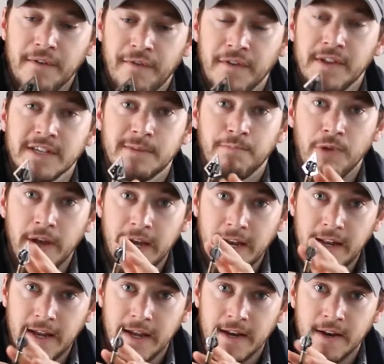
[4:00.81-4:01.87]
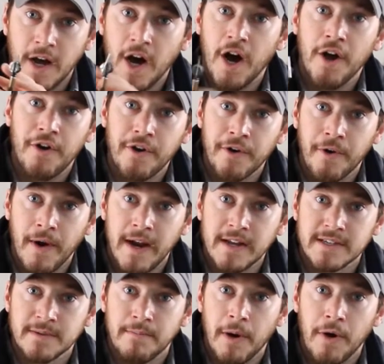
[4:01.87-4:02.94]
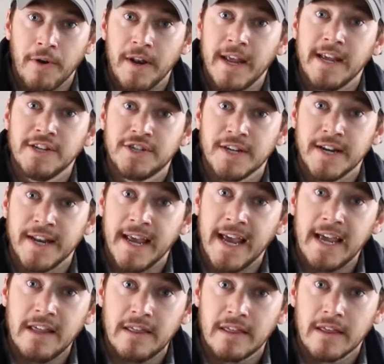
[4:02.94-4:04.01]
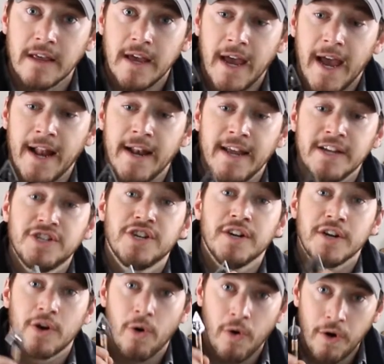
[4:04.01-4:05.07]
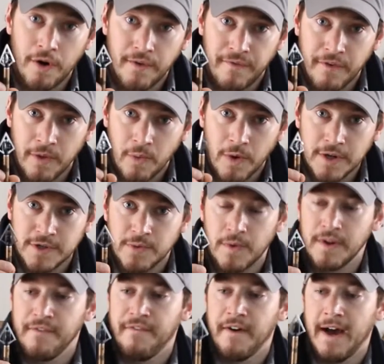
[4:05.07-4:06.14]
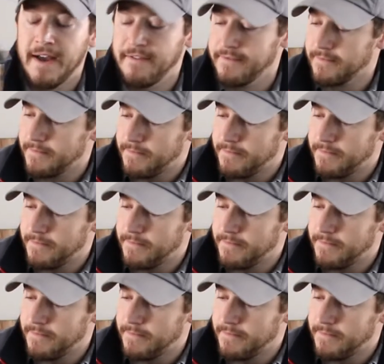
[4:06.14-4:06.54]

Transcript: for this blade in 100 grain is about 1 1/8 inches and 1 1/4 inches for the 125.